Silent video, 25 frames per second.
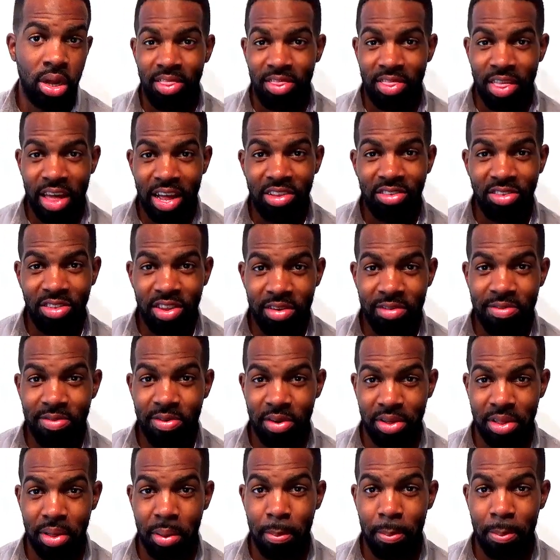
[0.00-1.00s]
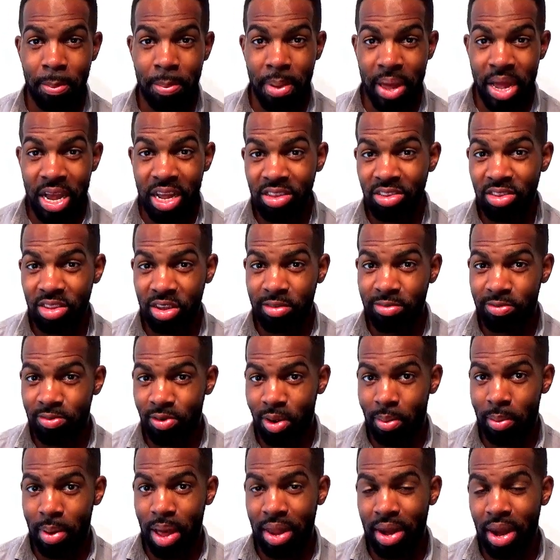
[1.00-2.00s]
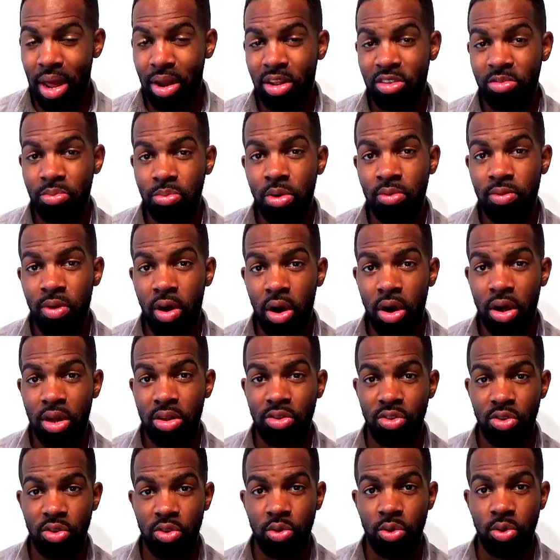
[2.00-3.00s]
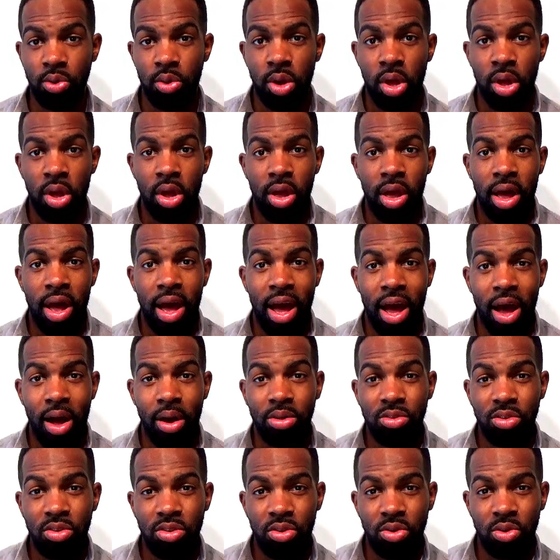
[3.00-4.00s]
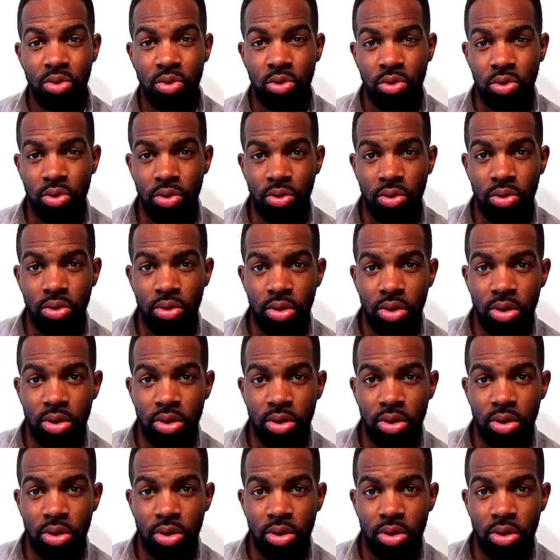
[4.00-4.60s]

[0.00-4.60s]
That's it for the basic format. Now let's move on to how to